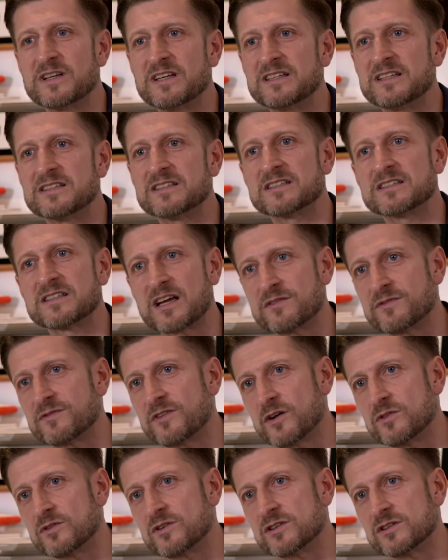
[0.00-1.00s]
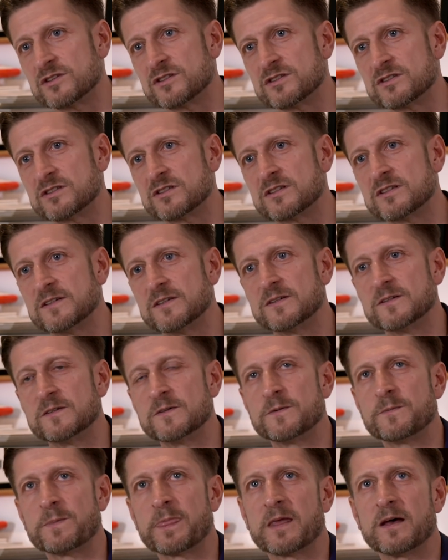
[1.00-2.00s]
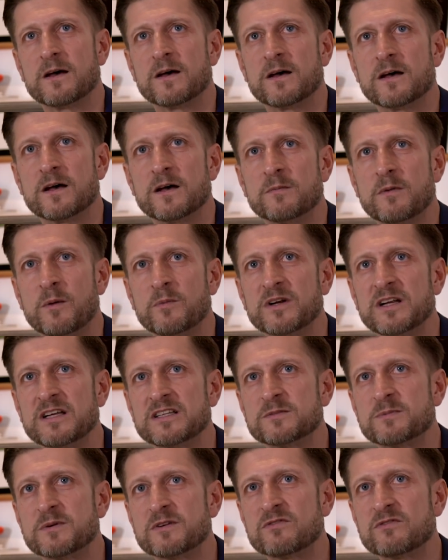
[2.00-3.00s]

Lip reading: need to stay focused. and we need to be